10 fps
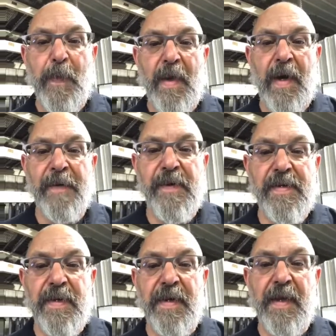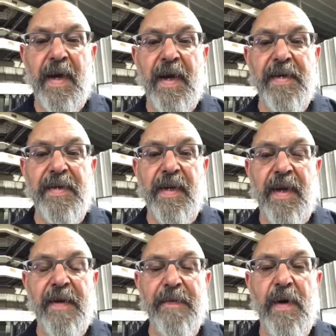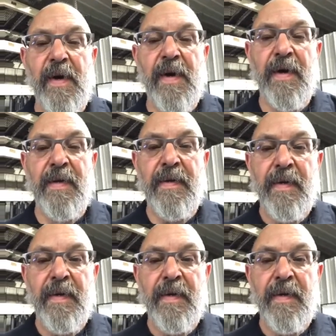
Obviously the guys that have gone